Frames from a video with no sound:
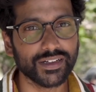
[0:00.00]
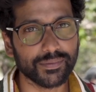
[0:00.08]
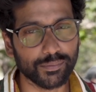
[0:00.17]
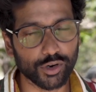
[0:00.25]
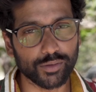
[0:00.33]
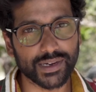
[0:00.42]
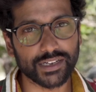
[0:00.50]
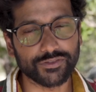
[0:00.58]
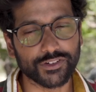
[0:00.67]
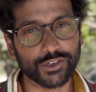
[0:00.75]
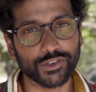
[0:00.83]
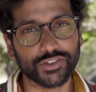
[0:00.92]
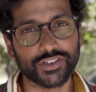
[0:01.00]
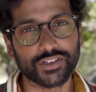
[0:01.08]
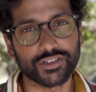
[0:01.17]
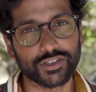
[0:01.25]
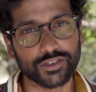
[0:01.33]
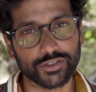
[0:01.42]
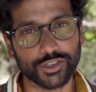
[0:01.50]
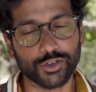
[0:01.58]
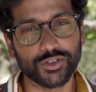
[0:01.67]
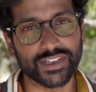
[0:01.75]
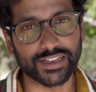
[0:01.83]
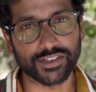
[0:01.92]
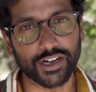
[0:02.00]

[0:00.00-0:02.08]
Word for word: mobile phones to use as